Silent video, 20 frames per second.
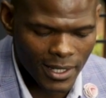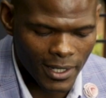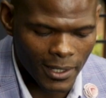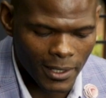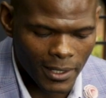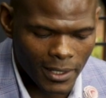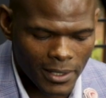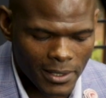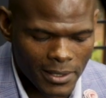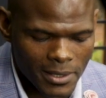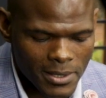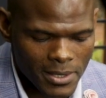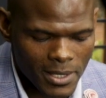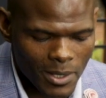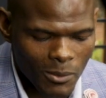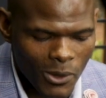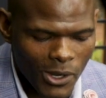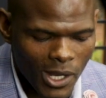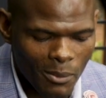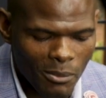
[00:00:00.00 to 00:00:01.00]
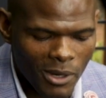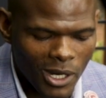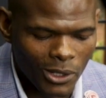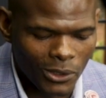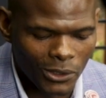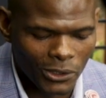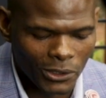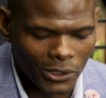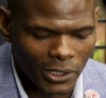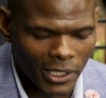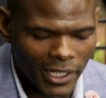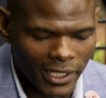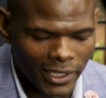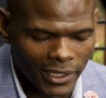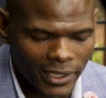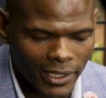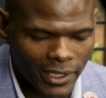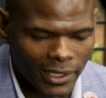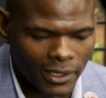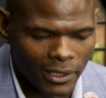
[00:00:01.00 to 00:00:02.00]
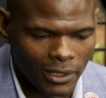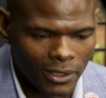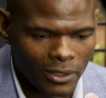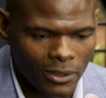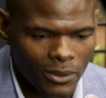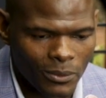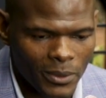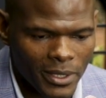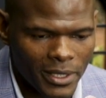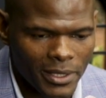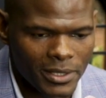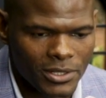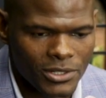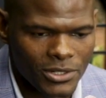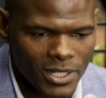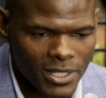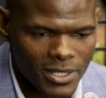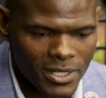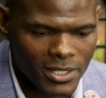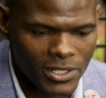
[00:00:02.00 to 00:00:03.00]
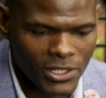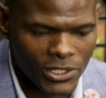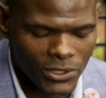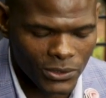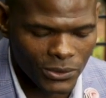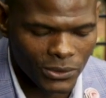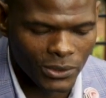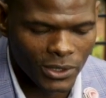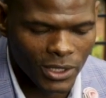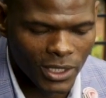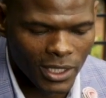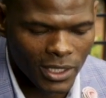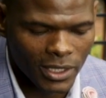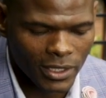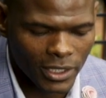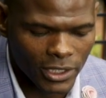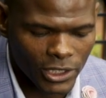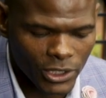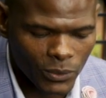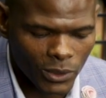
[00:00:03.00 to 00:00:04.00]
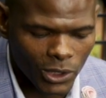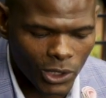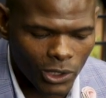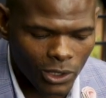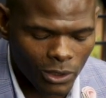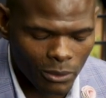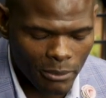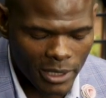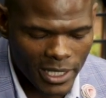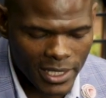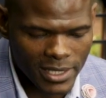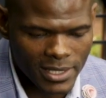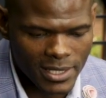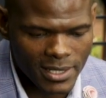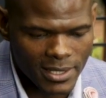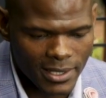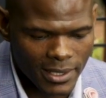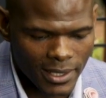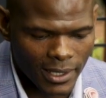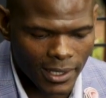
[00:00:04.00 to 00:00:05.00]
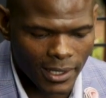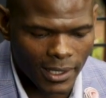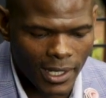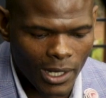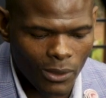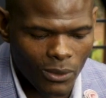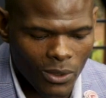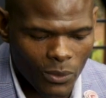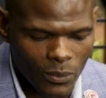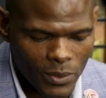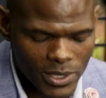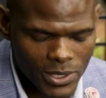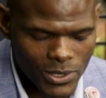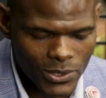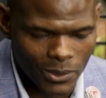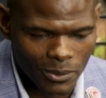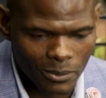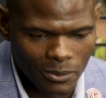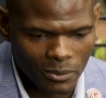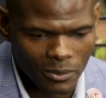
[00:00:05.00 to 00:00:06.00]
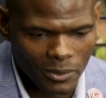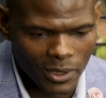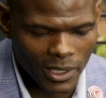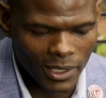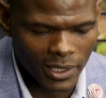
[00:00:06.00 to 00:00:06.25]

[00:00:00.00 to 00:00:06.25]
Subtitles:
Siyabonga Bawo, and we trust in you that you will augment our wisdom,